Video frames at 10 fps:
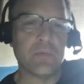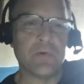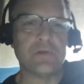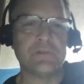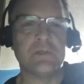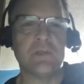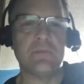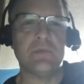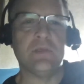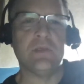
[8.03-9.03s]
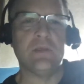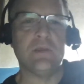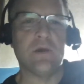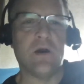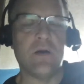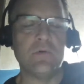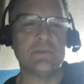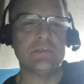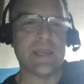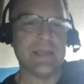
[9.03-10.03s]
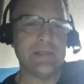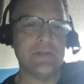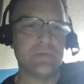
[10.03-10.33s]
where it's going to be almost 90